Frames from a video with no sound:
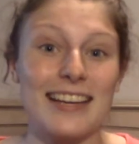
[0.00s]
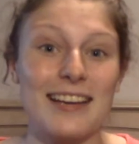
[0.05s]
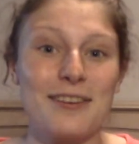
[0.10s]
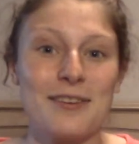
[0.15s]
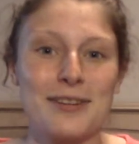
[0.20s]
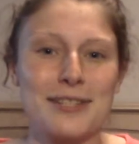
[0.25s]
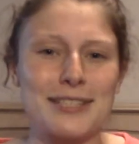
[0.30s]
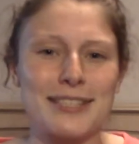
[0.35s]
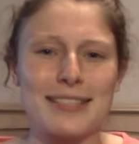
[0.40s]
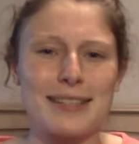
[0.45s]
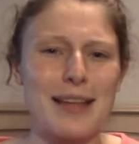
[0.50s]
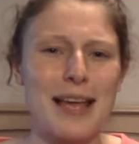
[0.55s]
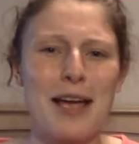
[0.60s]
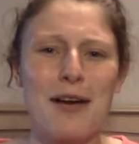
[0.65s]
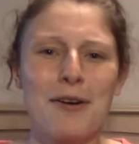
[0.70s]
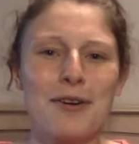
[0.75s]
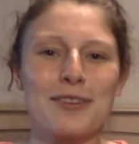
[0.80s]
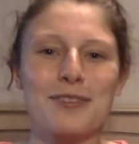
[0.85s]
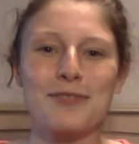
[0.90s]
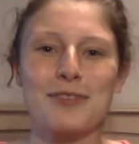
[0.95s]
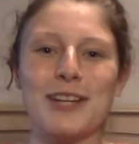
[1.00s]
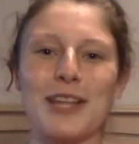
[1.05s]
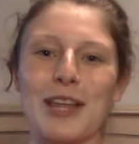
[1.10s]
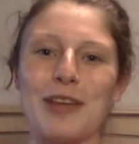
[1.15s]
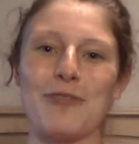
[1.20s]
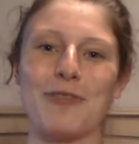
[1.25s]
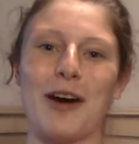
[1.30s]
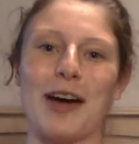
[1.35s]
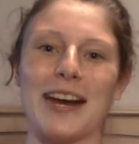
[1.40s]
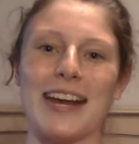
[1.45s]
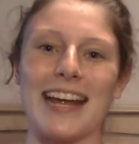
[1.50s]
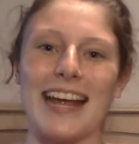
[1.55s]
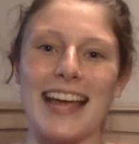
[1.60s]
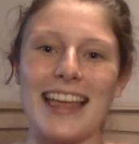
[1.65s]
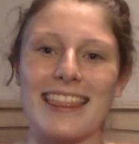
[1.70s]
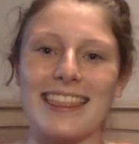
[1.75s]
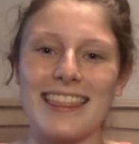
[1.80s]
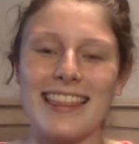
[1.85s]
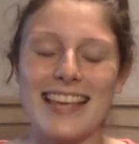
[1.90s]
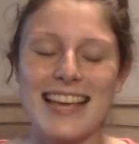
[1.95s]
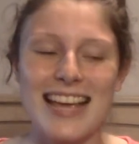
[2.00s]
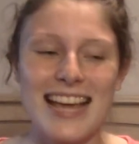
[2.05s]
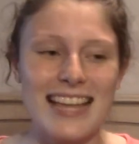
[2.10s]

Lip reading: It was really funny, and